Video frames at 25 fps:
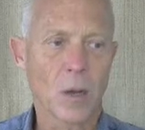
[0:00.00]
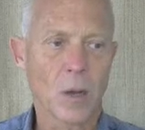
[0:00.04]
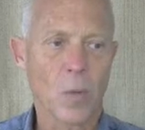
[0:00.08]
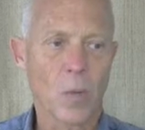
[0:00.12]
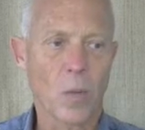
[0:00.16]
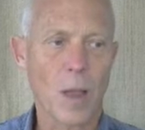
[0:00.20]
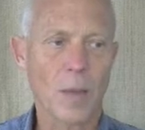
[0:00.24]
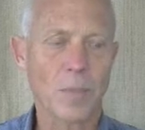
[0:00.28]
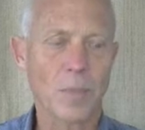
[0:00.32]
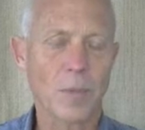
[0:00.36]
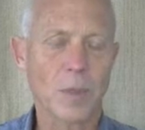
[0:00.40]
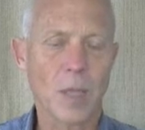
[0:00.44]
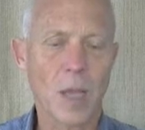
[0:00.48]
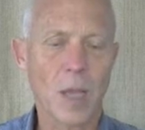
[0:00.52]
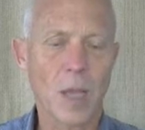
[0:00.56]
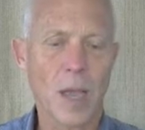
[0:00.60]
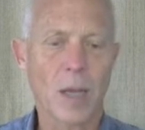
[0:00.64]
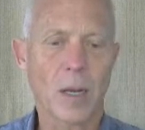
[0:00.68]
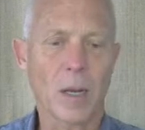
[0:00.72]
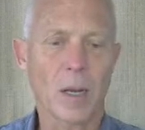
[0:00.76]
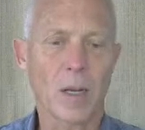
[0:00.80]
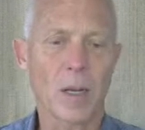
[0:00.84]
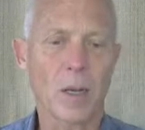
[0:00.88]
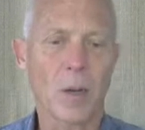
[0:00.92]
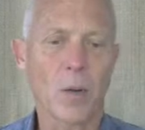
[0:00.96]

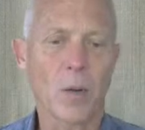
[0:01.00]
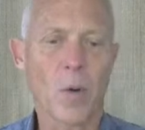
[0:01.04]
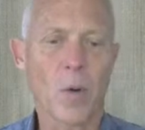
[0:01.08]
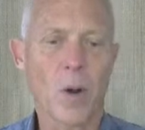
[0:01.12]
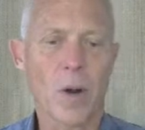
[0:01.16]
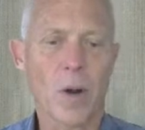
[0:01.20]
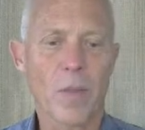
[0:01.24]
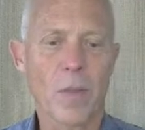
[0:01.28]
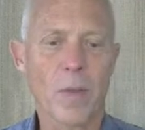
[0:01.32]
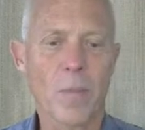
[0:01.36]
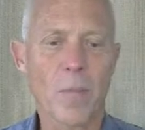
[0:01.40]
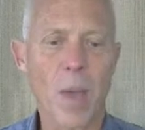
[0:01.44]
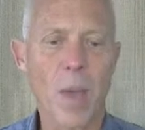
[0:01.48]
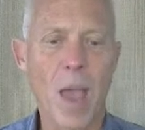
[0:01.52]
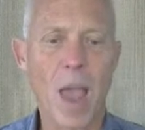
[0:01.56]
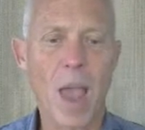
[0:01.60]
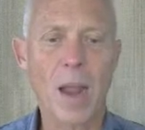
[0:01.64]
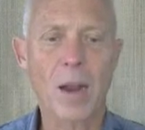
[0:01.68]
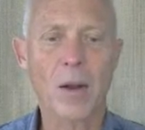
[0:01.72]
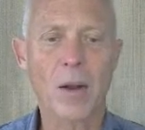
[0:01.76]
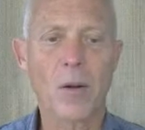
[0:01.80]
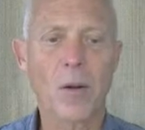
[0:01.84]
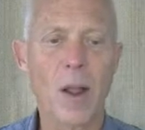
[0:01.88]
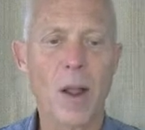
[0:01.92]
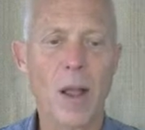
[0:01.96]
website where the
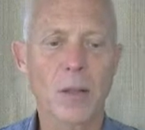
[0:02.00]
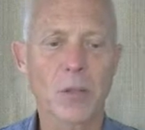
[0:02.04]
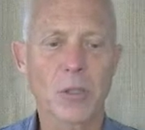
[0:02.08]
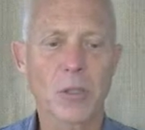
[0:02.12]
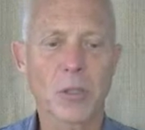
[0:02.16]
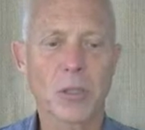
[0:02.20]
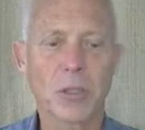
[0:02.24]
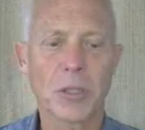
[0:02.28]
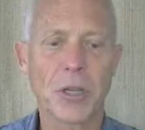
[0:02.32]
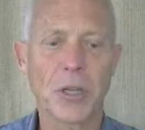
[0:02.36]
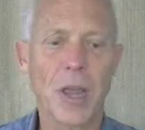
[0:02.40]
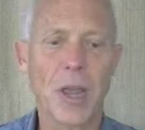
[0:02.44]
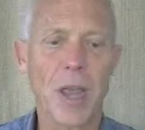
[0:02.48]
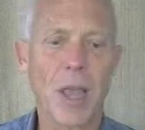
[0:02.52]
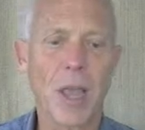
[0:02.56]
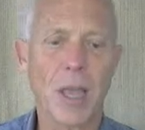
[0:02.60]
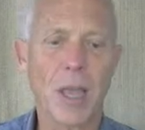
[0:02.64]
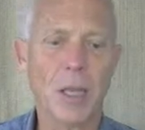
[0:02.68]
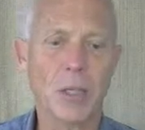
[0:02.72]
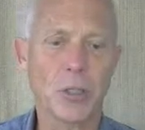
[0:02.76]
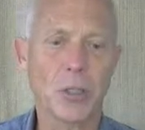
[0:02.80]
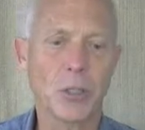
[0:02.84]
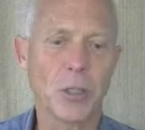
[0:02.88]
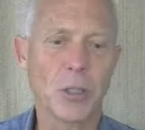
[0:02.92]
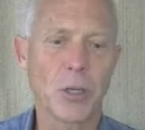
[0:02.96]
backgrounds
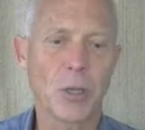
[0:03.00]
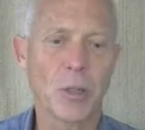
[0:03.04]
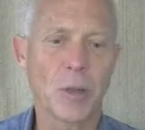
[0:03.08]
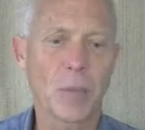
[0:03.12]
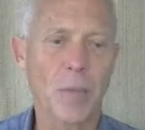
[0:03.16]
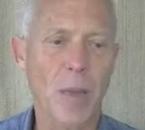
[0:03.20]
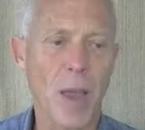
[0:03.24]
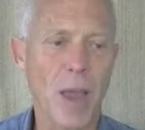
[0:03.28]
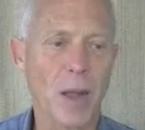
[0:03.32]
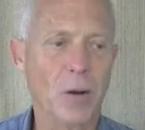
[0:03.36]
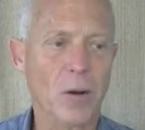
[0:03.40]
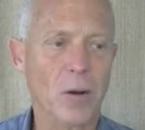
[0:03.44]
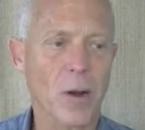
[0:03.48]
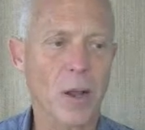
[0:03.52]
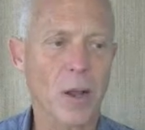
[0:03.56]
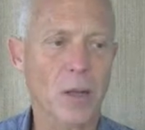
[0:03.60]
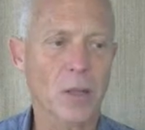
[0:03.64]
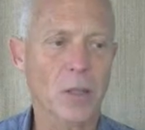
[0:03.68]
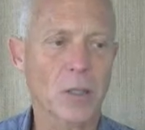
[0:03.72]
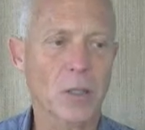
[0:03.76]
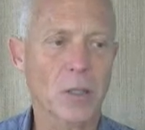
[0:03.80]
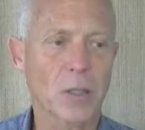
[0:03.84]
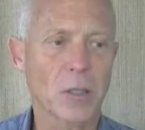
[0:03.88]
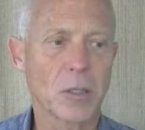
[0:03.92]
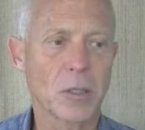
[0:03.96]
change, the
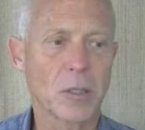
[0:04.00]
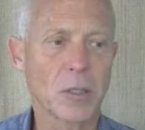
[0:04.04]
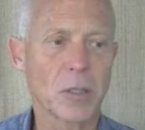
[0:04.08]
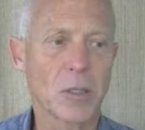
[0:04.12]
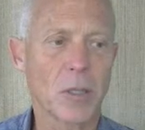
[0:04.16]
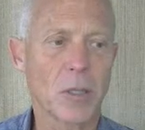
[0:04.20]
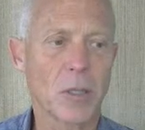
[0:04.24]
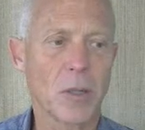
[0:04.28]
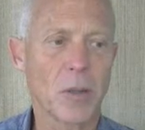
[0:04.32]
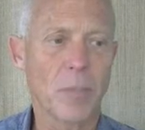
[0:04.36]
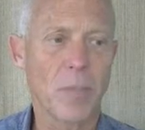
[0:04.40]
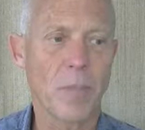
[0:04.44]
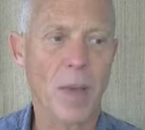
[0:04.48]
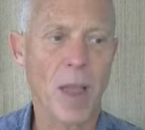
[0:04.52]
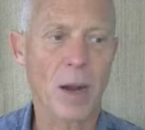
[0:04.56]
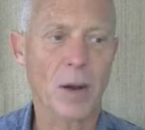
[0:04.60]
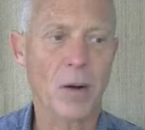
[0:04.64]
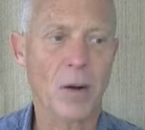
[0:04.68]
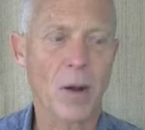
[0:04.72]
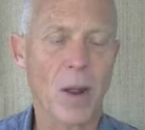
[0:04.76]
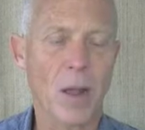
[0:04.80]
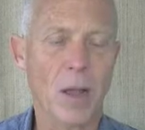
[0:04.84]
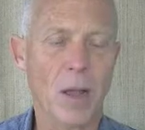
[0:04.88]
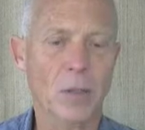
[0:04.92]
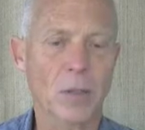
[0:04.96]

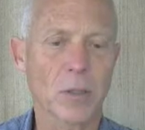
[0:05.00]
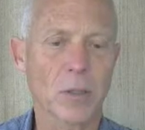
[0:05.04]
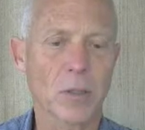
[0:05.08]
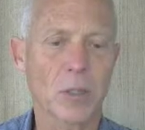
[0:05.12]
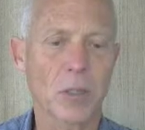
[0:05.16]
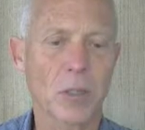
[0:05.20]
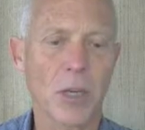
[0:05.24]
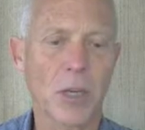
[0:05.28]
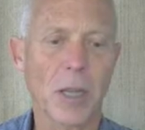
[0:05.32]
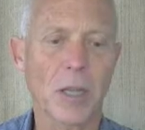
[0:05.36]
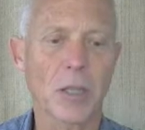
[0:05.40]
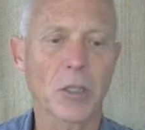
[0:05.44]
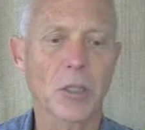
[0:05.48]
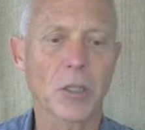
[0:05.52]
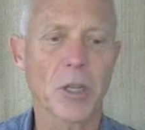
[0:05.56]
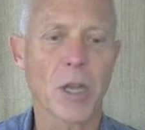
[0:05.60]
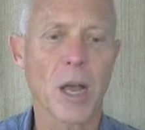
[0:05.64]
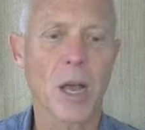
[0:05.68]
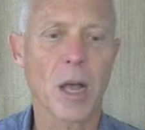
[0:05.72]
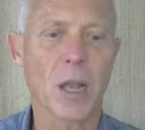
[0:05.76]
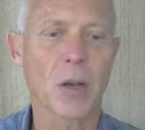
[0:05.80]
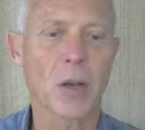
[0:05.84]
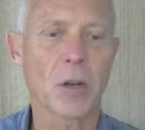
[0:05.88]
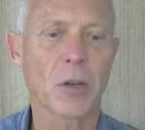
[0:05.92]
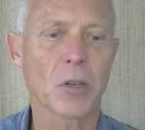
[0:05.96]
backgrounds change
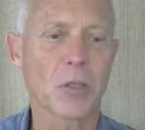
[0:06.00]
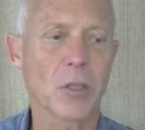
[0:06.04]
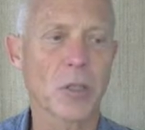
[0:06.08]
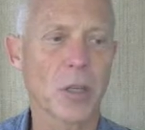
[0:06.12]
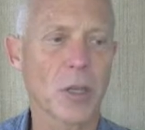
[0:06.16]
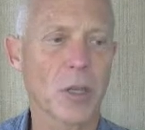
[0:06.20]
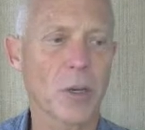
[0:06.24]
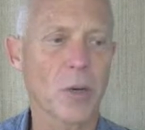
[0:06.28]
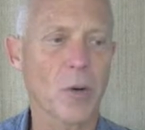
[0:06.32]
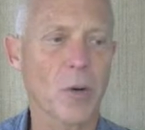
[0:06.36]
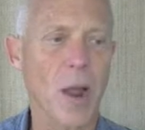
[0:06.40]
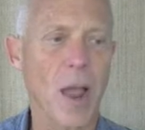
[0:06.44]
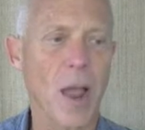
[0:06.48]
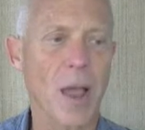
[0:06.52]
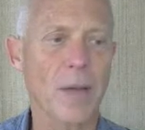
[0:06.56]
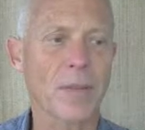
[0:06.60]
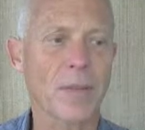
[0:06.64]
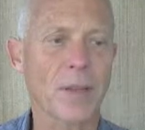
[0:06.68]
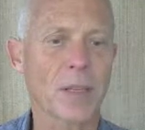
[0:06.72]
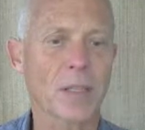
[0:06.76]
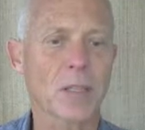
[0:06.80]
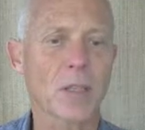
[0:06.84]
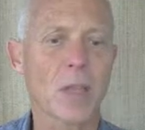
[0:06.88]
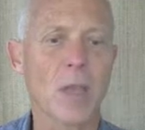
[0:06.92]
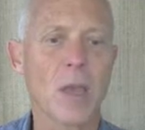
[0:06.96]
colors and
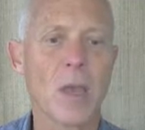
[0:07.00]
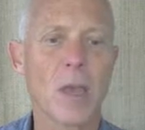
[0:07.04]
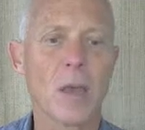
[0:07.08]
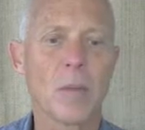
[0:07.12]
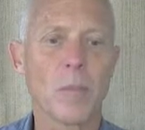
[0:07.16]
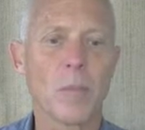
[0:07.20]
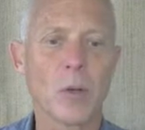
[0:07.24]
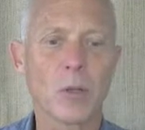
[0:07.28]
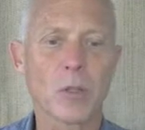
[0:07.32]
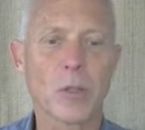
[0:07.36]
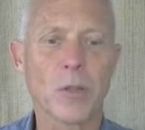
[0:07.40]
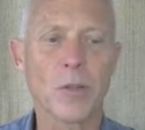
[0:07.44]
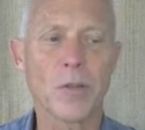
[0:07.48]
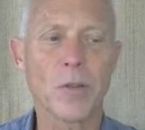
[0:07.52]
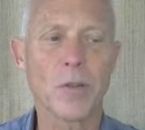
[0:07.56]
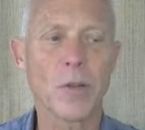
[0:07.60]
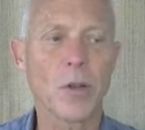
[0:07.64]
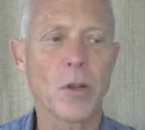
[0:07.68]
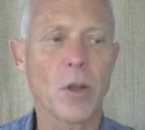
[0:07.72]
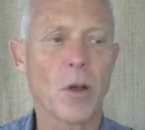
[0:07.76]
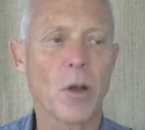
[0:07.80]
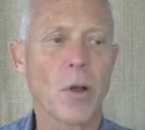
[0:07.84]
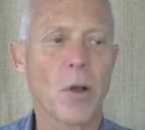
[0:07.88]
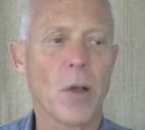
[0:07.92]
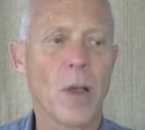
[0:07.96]
graphics, most of you
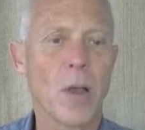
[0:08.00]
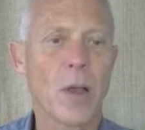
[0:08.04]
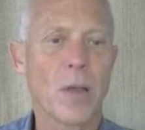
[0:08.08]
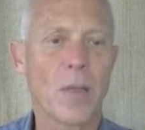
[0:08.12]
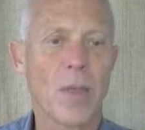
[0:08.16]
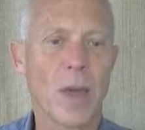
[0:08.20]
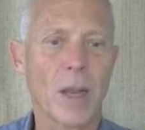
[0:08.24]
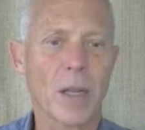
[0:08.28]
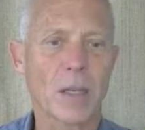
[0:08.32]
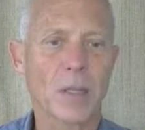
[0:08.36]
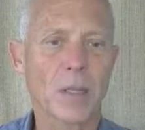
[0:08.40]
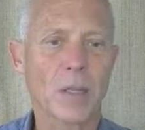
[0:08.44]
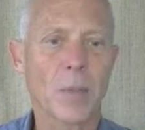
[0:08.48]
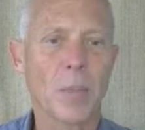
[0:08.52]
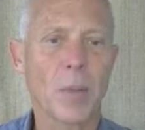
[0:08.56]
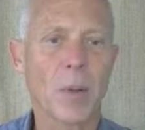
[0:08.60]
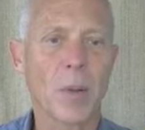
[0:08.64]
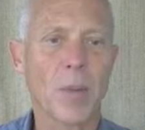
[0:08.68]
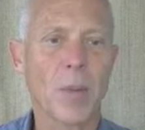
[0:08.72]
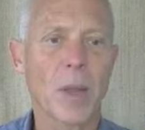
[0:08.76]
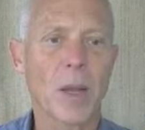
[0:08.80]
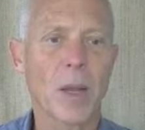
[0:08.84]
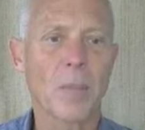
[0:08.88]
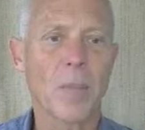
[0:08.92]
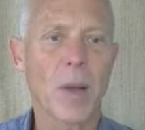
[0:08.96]
know that is
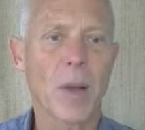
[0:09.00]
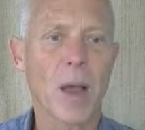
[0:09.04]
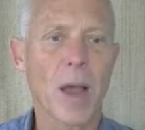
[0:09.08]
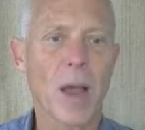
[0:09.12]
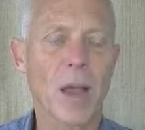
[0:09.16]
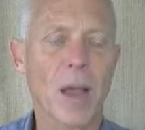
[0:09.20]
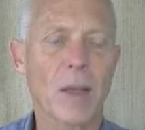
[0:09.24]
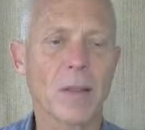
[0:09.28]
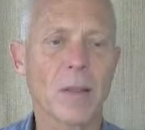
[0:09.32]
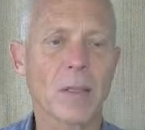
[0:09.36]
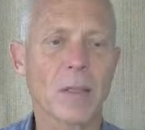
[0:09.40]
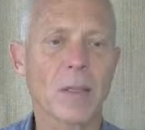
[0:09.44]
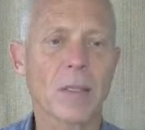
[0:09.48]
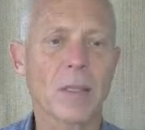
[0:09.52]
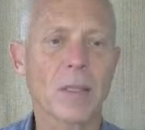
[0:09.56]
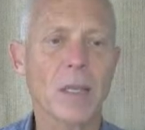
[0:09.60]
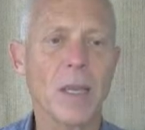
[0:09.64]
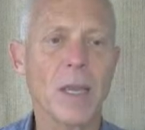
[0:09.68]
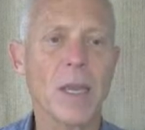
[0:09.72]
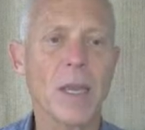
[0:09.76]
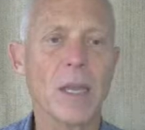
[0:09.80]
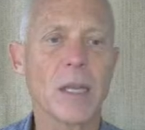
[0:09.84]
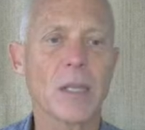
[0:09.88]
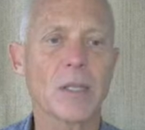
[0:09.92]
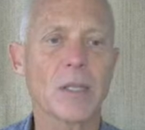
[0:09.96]
implemented behind the
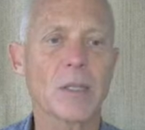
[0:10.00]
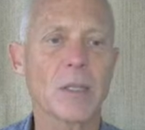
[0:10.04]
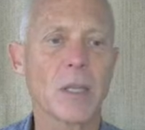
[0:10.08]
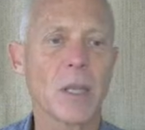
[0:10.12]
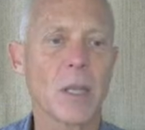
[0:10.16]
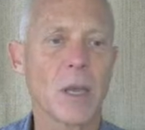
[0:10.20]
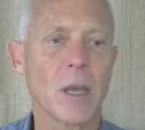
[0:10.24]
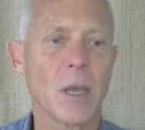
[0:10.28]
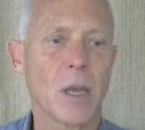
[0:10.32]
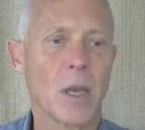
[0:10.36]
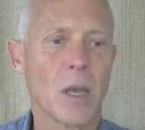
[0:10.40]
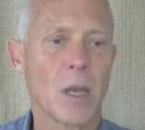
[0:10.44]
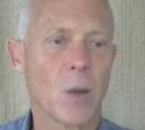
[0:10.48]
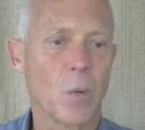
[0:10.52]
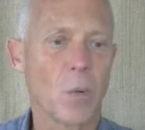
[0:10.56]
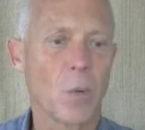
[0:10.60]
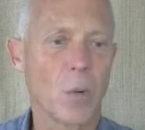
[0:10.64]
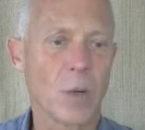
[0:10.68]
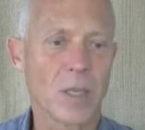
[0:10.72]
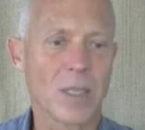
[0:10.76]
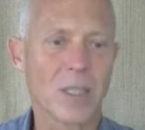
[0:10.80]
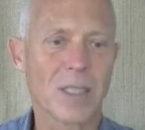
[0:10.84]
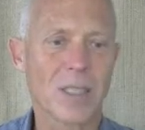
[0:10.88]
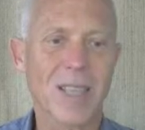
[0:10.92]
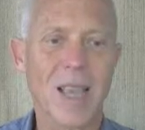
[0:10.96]
scenes
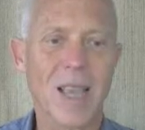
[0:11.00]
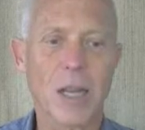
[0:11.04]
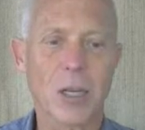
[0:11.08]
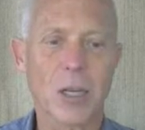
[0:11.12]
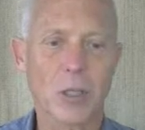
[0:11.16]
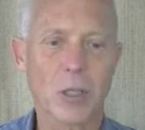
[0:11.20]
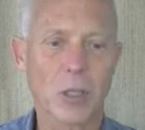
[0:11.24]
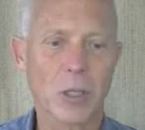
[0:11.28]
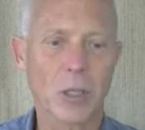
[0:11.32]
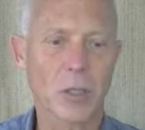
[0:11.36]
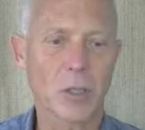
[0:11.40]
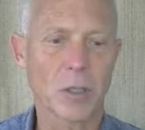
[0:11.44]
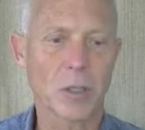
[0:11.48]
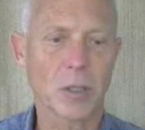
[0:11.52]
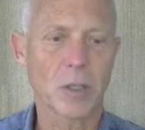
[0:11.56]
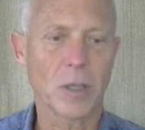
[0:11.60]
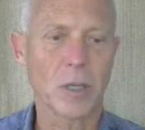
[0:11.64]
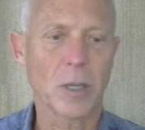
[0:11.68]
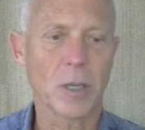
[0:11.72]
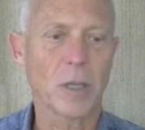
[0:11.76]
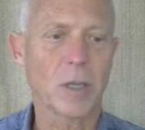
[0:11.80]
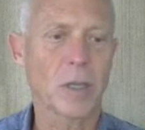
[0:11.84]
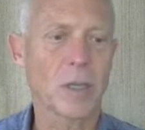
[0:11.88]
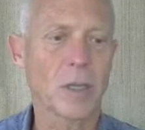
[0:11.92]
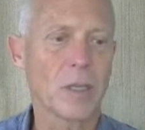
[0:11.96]
with sections
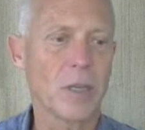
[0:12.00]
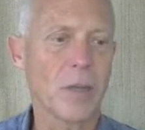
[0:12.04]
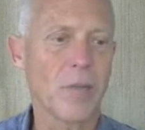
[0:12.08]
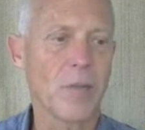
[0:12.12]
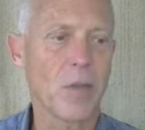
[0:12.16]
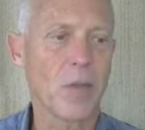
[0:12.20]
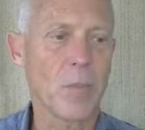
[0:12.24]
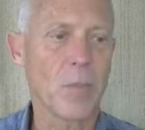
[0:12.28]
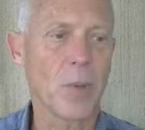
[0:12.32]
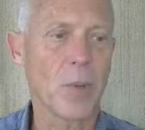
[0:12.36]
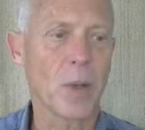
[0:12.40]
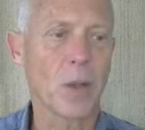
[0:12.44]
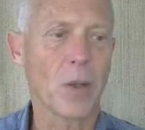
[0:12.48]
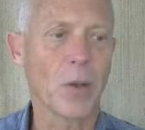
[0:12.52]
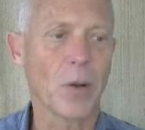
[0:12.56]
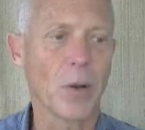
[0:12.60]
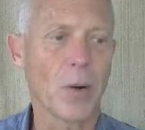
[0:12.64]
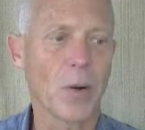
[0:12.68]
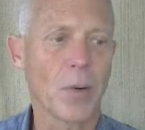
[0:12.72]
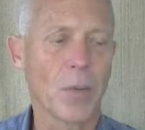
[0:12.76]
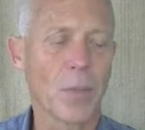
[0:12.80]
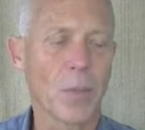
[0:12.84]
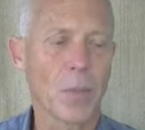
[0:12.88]
in the Divi Builder.